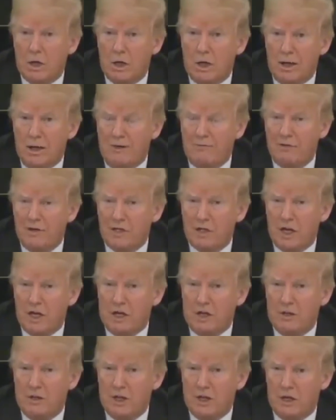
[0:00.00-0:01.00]
I haven't
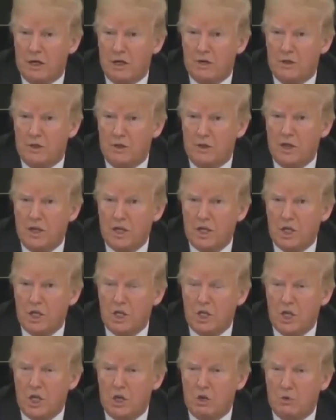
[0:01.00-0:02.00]
taken that other
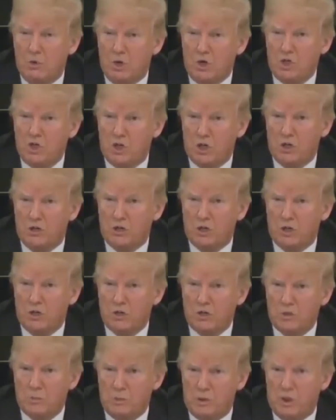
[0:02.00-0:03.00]
than an original
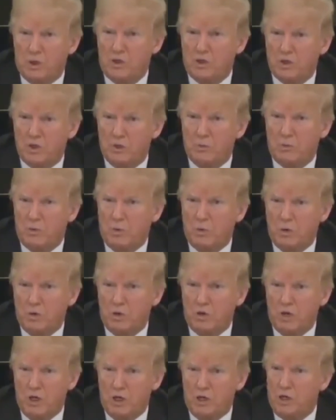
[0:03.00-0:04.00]
dose because the all
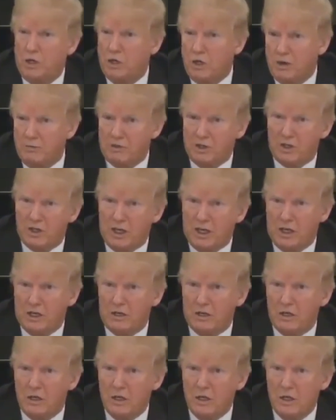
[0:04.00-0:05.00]
you need, you don't have to take
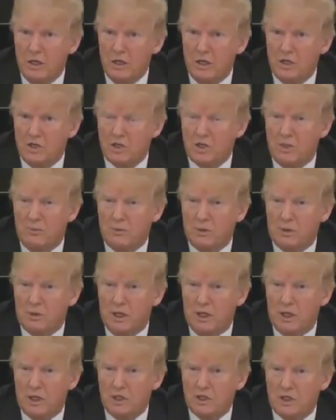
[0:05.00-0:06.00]
it
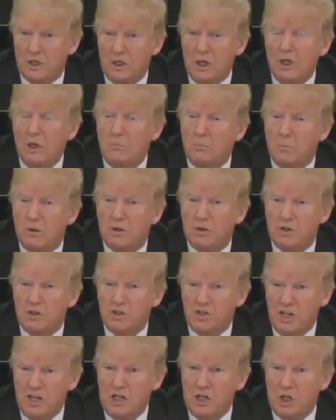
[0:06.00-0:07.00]
simultaneously. But the
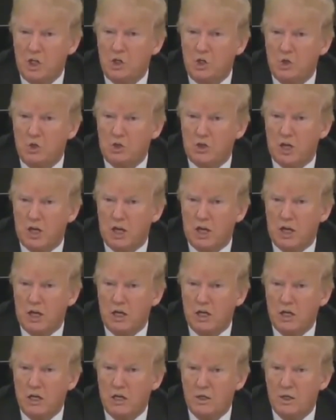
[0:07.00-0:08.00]
zinc you do
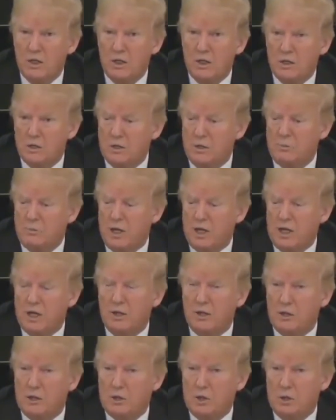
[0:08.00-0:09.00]
take. So I'm
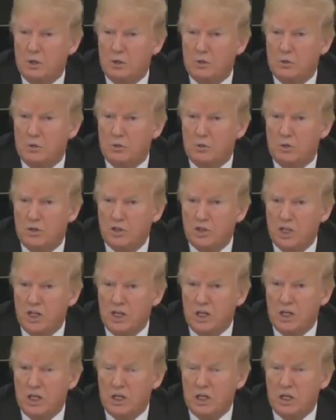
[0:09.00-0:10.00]
taking the two, the
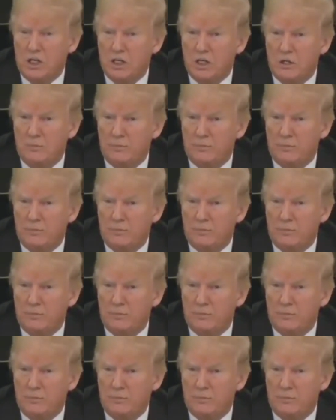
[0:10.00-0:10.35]
zinc